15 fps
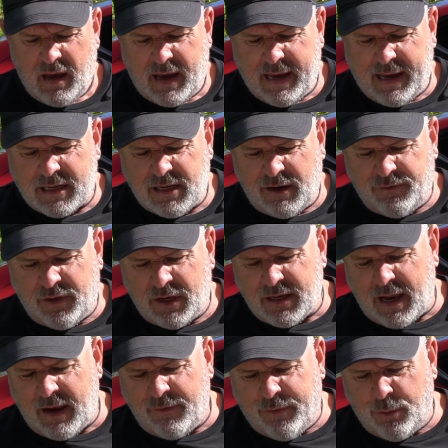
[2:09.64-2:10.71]
I asked if
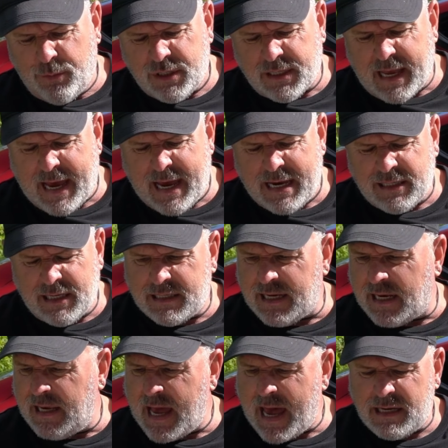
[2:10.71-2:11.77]
it was theirs. They
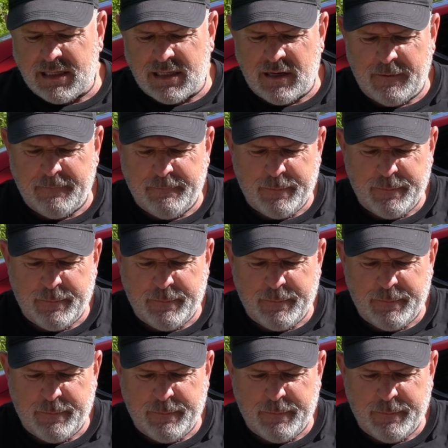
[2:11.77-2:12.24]
said yes.